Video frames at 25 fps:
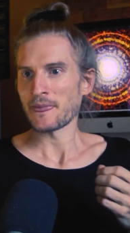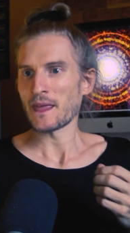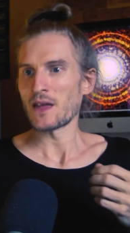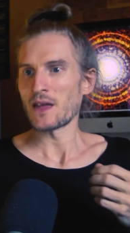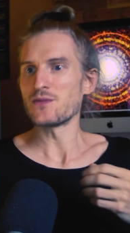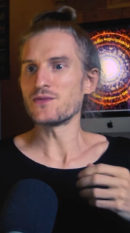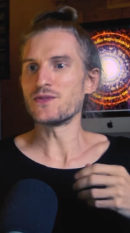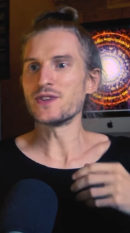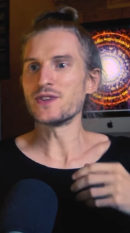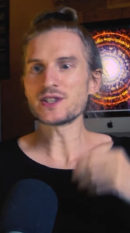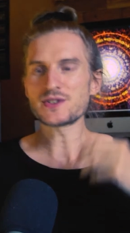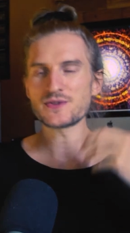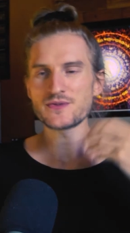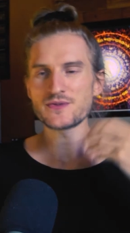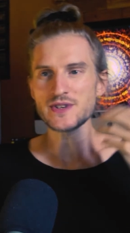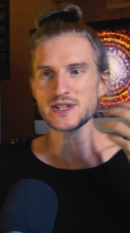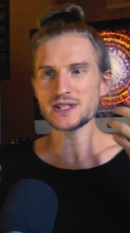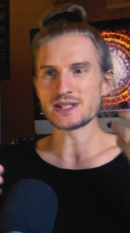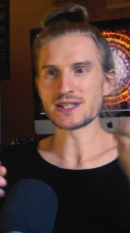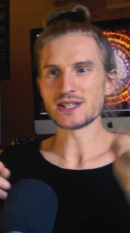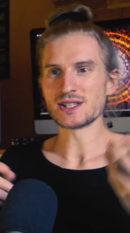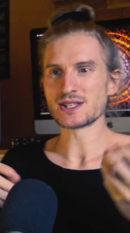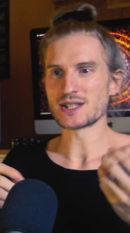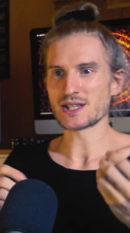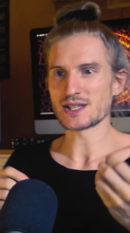This
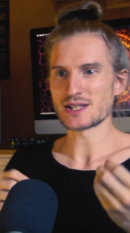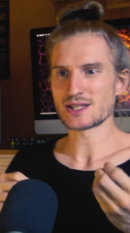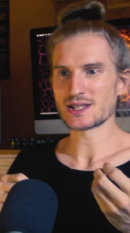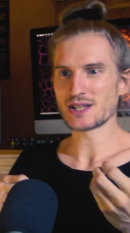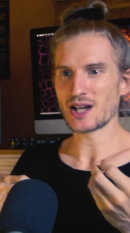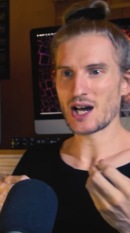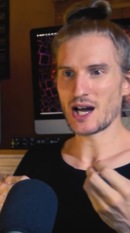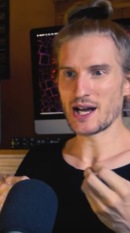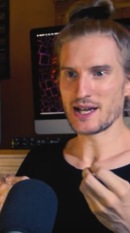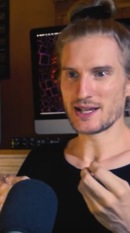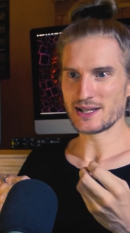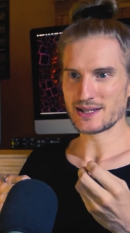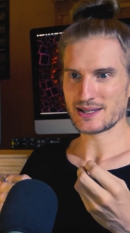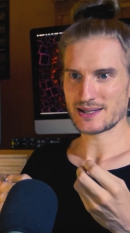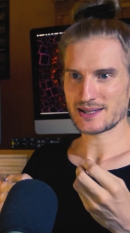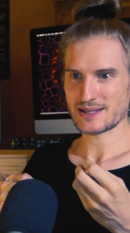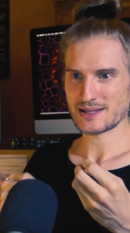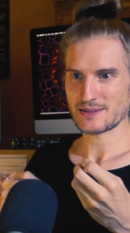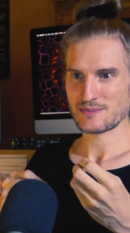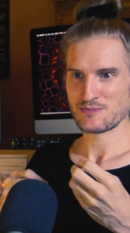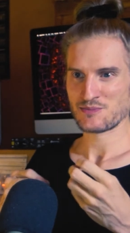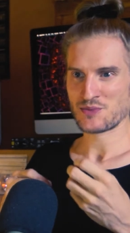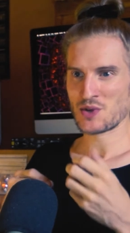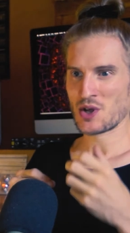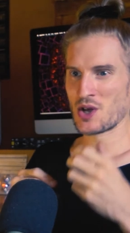feeds into
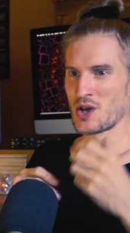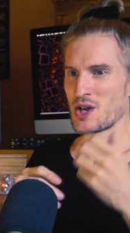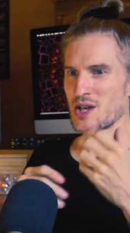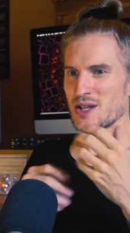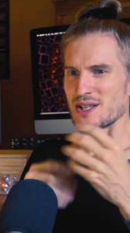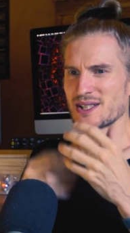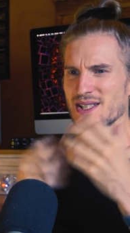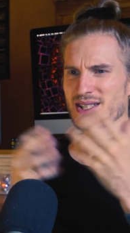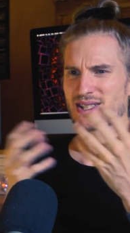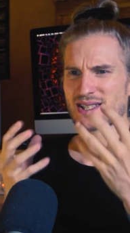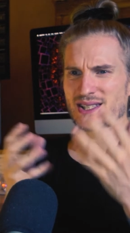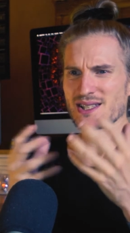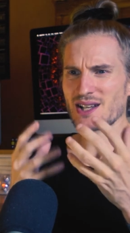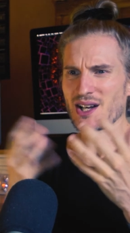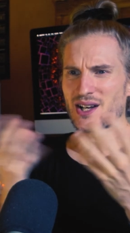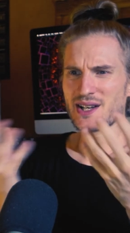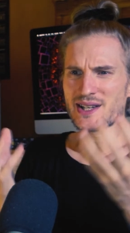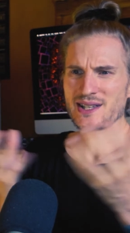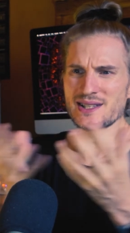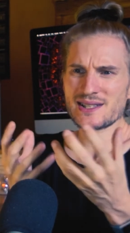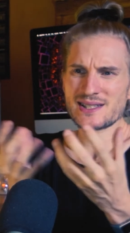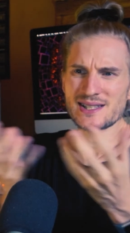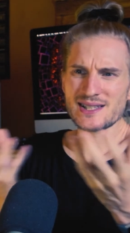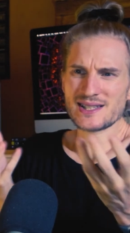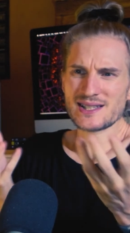science.
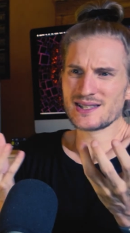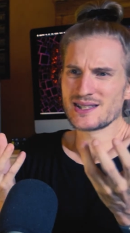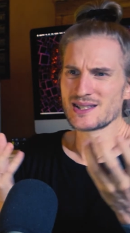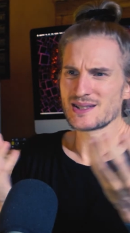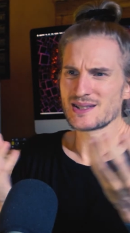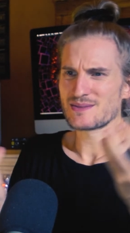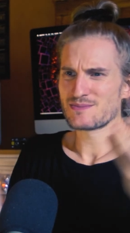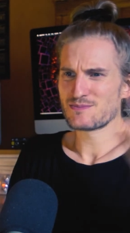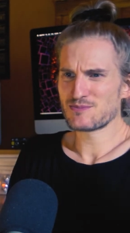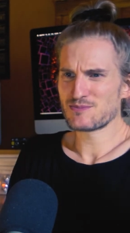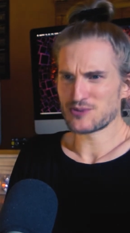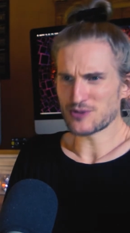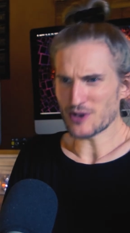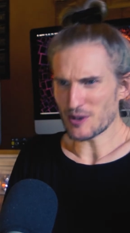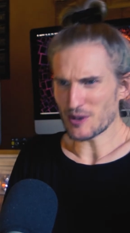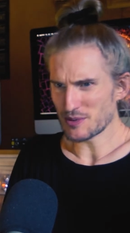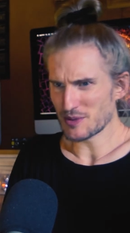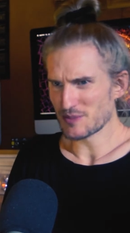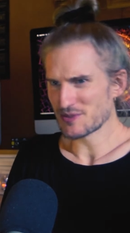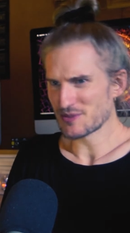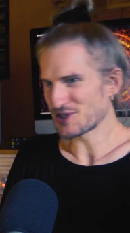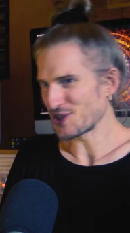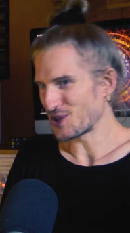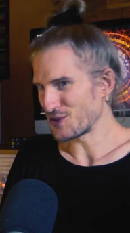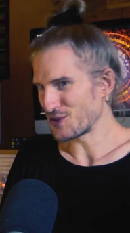Science is
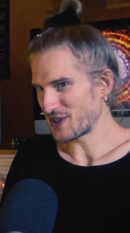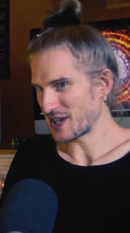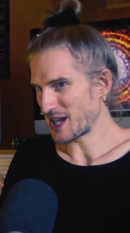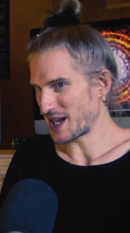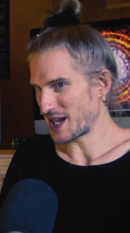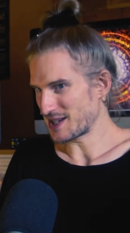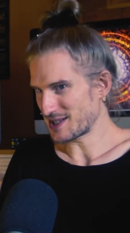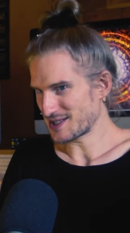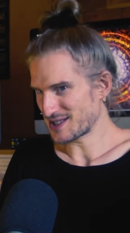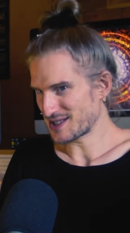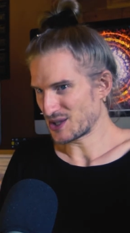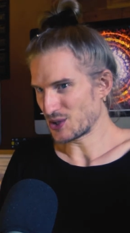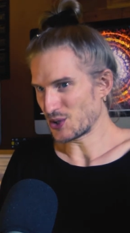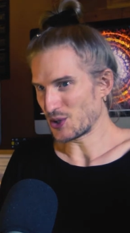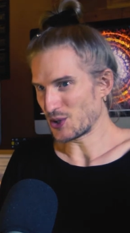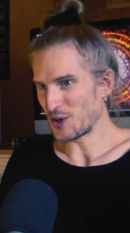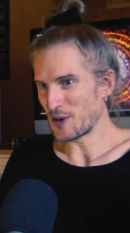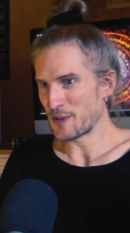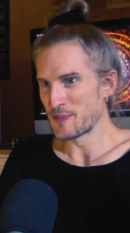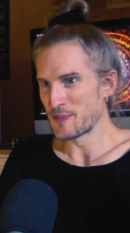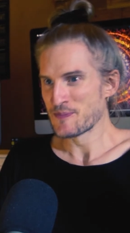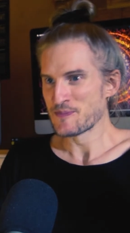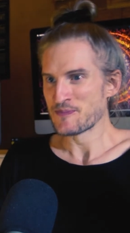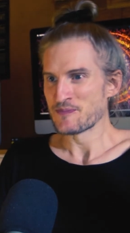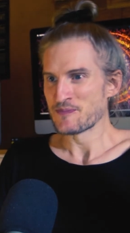problem solving at its
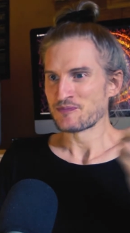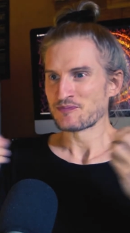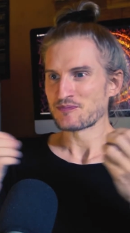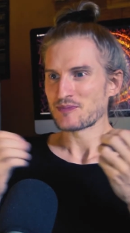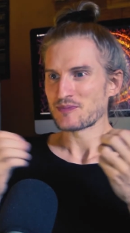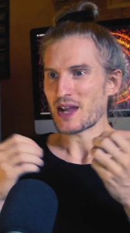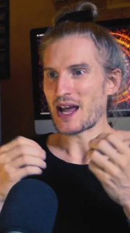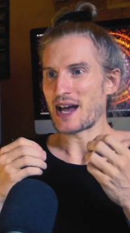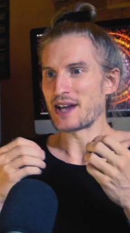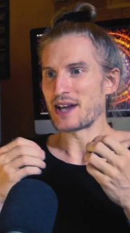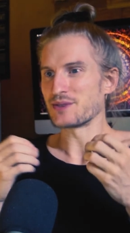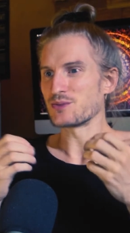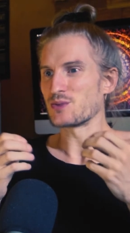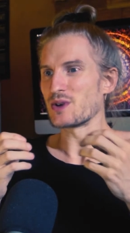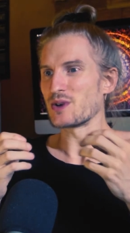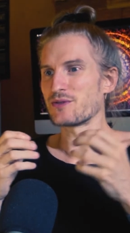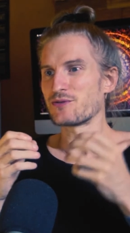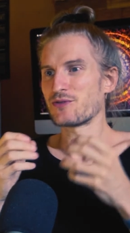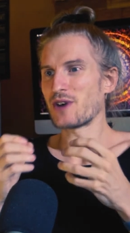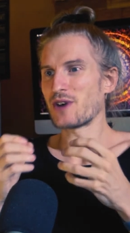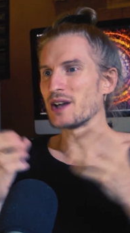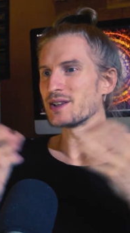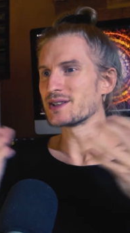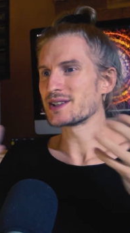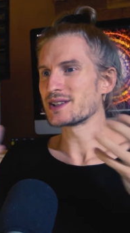core, and
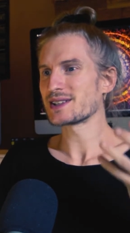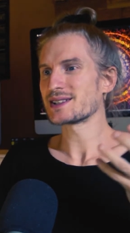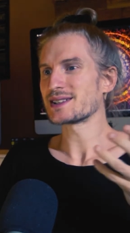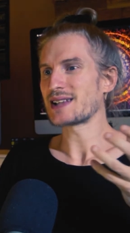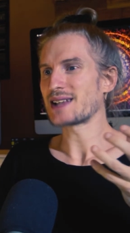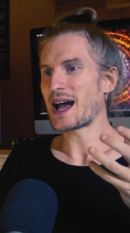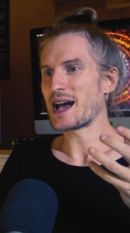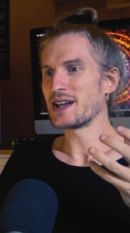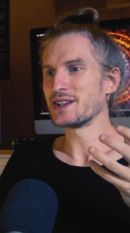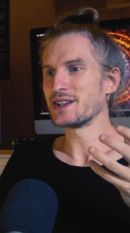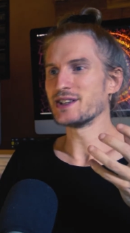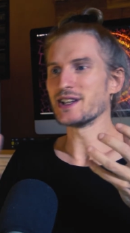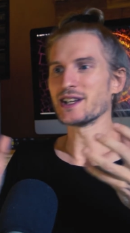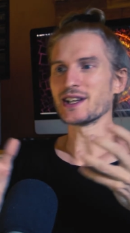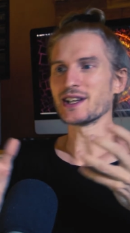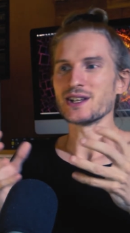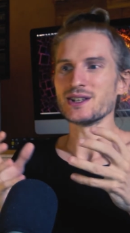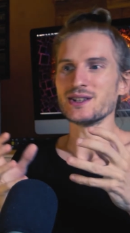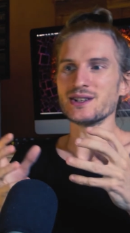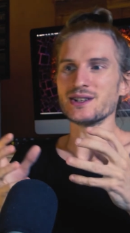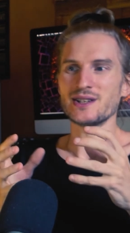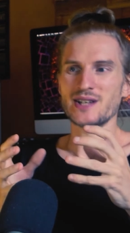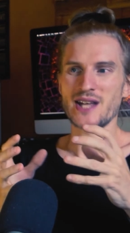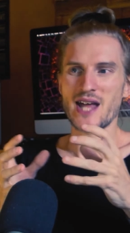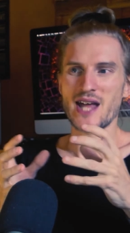with understanding
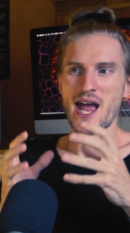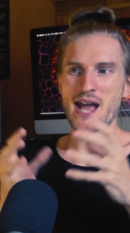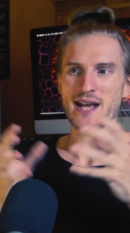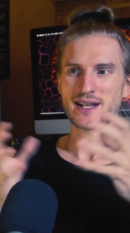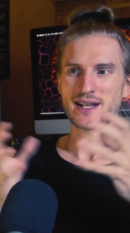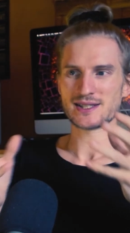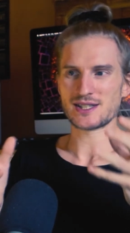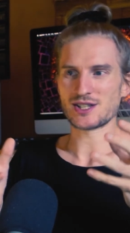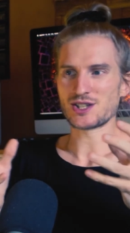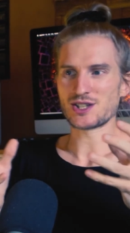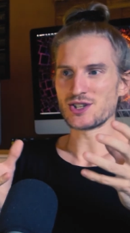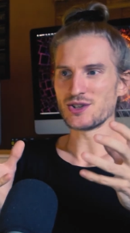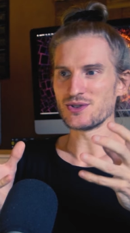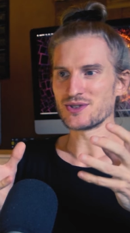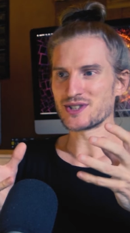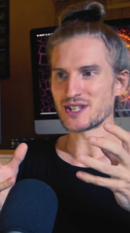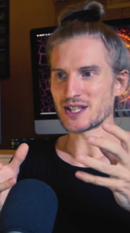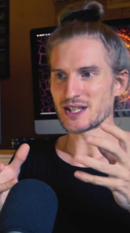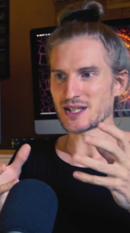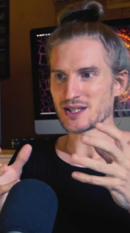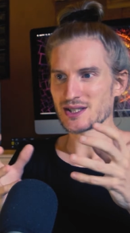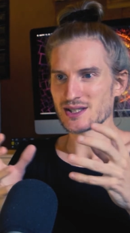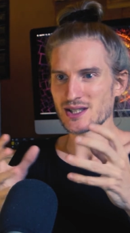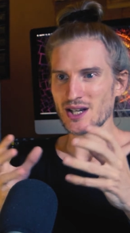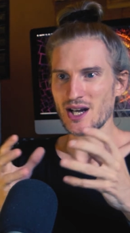and
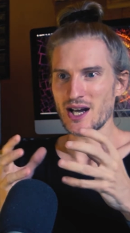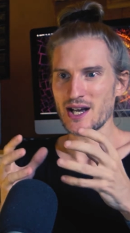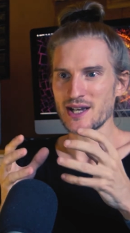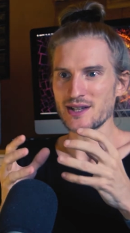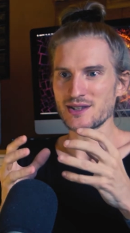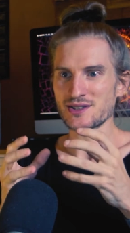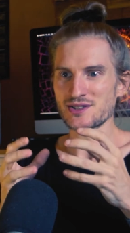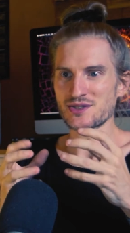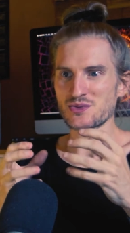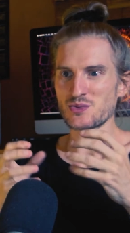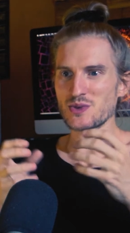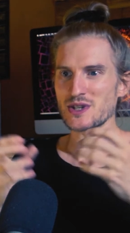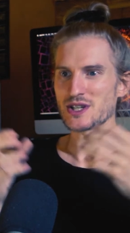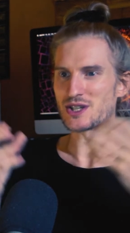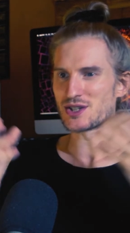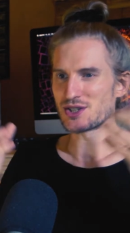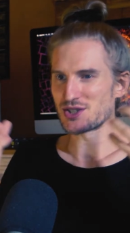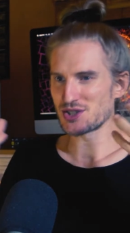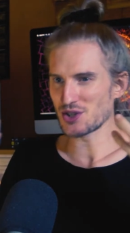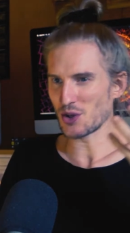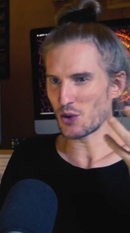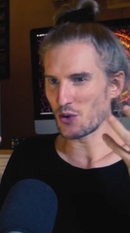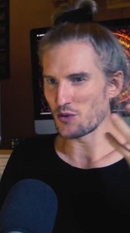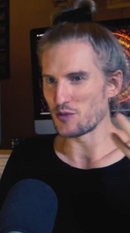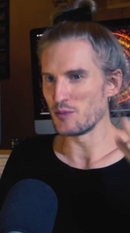executing science, we can
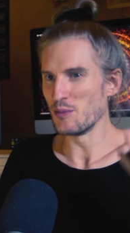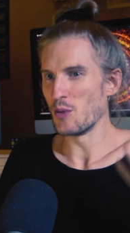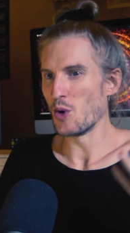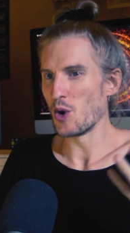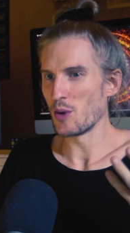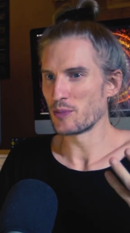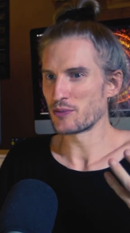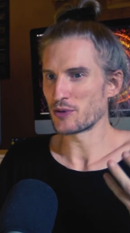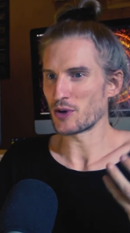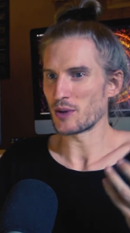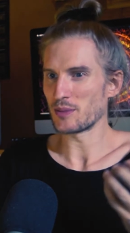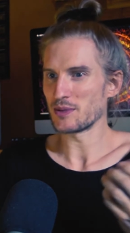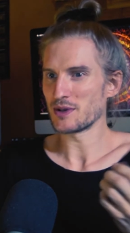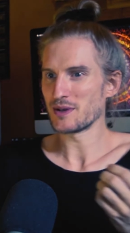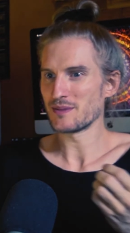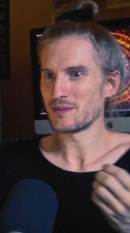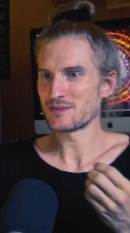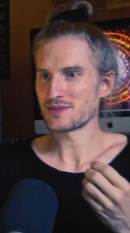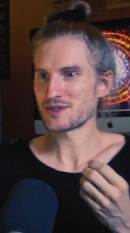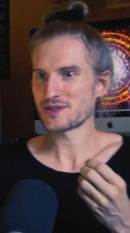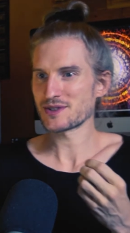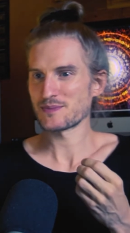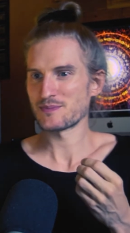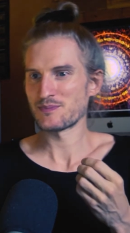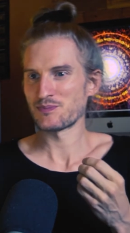solve more
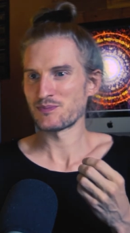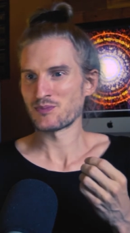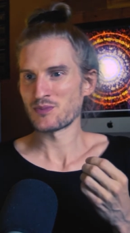problems.